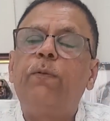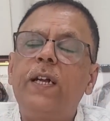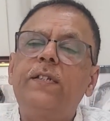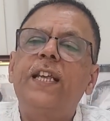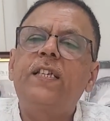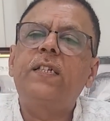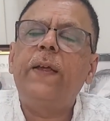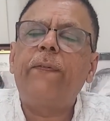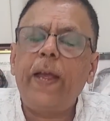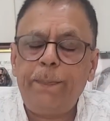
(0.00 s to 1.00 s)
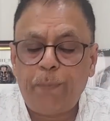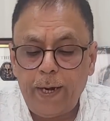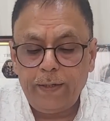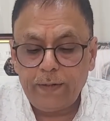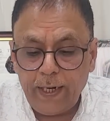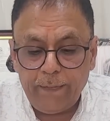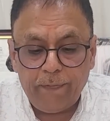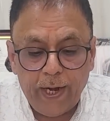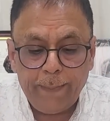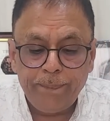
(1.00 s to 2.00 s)

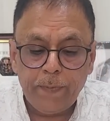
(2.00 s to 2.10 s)
165.35,